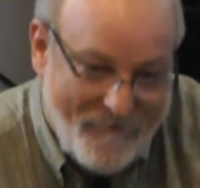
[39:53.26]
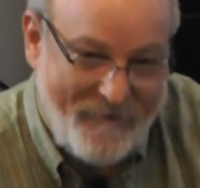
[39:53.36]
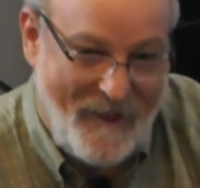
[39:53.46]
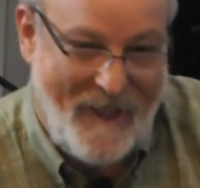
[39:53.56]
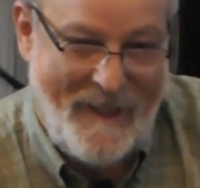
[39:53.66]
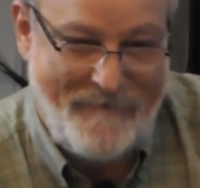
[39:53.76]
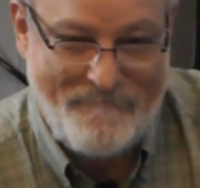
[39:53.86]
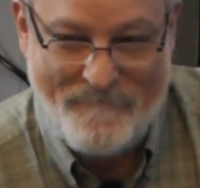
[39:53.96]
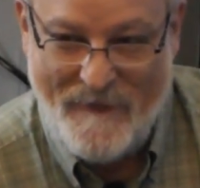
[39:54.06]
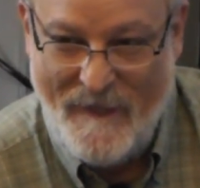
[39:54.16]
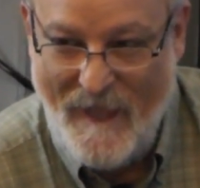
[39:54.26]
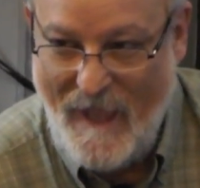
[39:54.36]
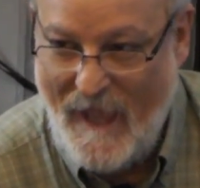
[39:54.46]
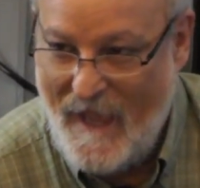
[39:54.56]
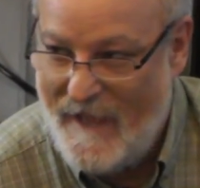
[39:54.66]
Okay?
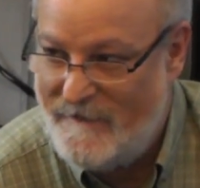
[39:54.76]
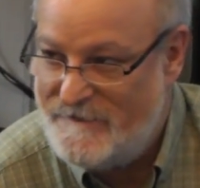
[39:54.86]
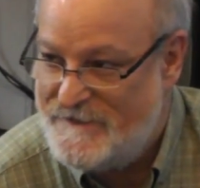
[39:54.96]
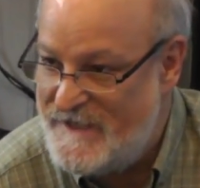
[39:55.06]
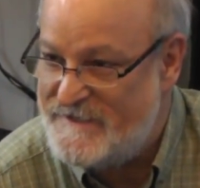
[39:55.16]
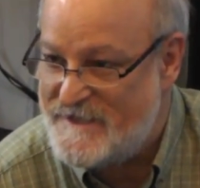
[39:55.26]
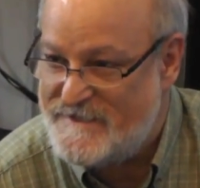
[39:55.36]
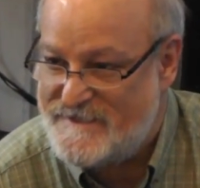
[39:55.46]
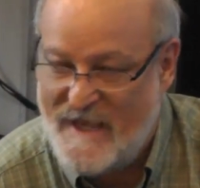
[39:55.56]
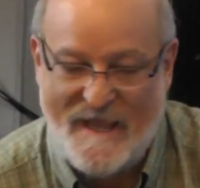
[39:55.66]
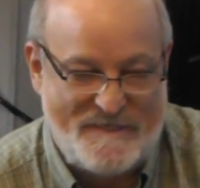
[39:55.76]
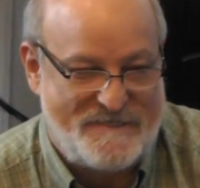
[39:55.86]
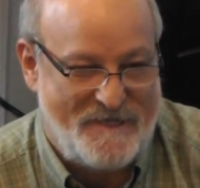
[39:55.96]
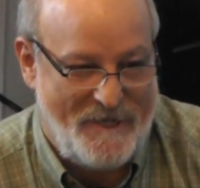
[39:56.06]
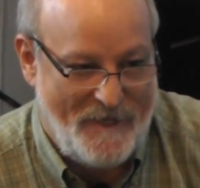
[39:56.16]
And Jesus says
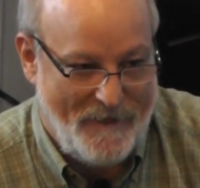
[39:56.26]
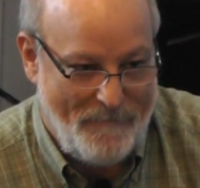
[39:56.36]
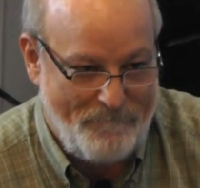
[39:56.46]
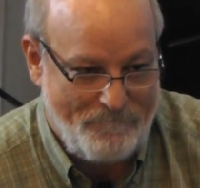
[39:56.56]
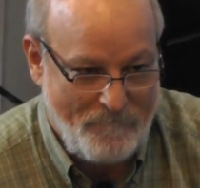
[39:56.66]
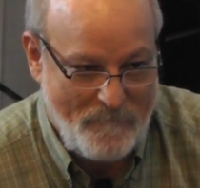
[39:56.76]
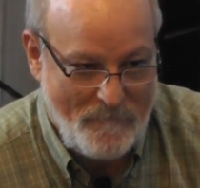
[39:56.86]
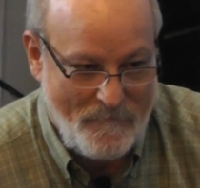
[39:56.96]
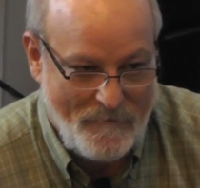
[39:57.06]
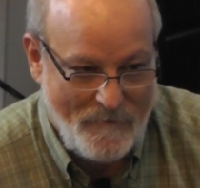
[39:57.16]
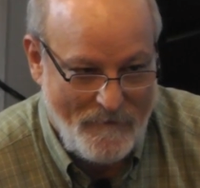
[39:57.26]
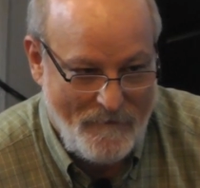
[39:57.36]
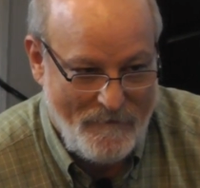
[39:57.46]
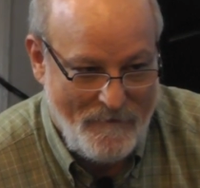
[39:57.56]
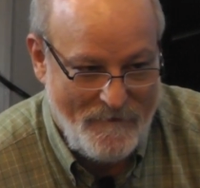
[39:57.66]
to him,
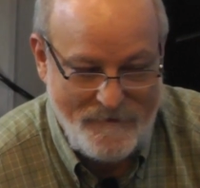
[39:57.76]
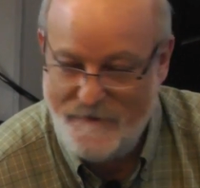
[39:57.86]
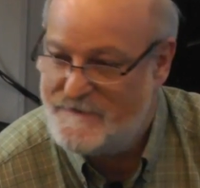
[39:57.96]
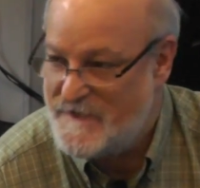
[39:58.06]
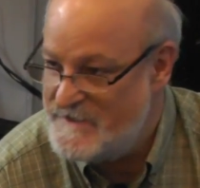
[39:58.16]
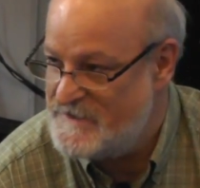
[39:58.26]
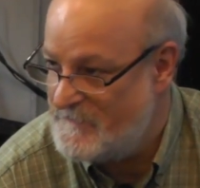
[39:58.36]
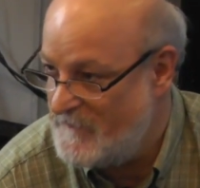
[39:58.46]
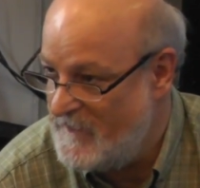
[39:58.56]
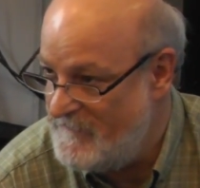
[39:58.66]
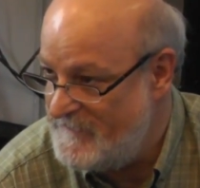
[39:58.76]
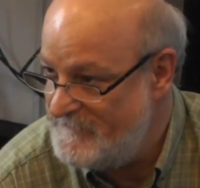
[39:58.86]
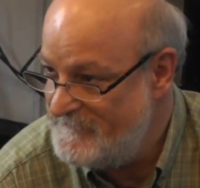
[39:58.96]
Your sins are forgiven.